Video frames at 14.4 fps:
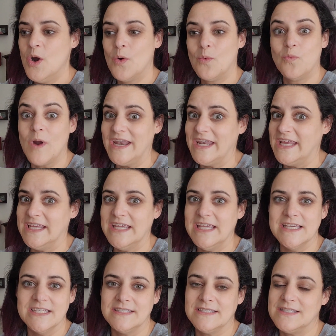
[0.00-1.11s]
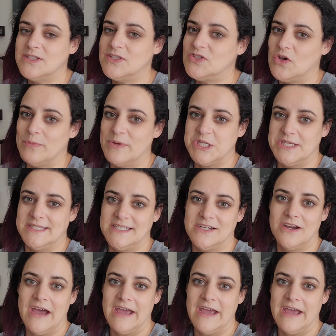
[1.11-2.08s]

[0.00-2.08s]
Running is so much easier.